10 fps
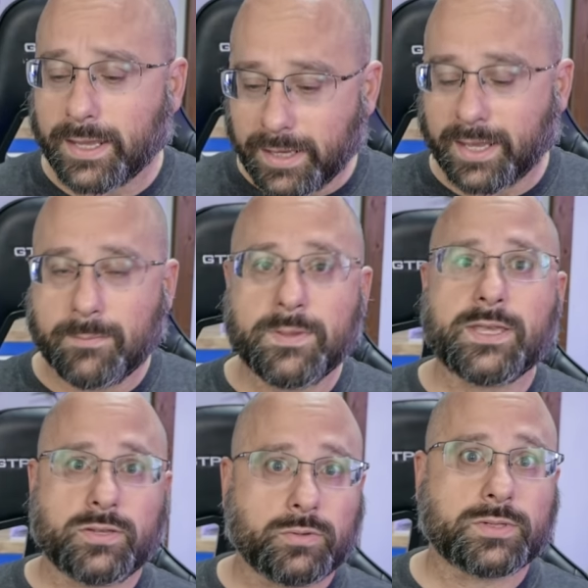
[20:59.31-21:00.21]
it can be
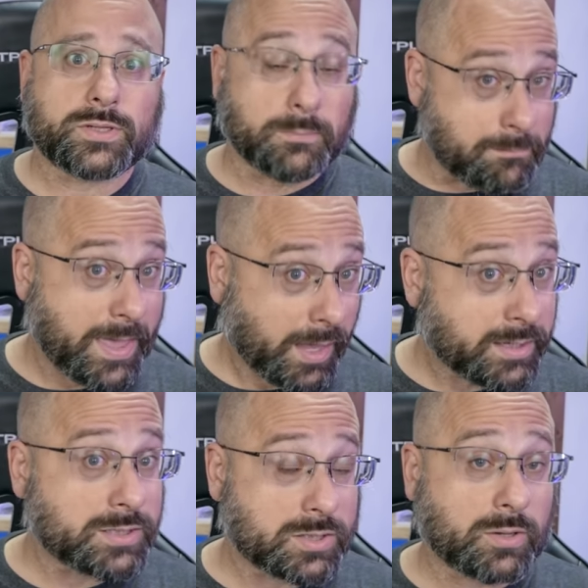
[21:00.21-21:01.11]
used to
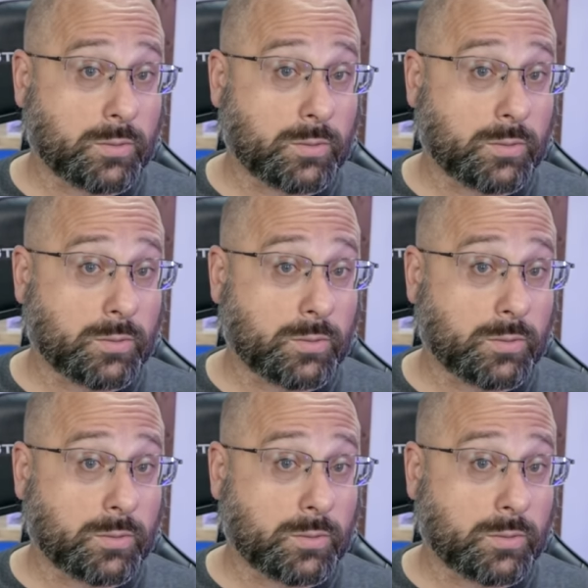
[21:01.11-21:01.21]
manage the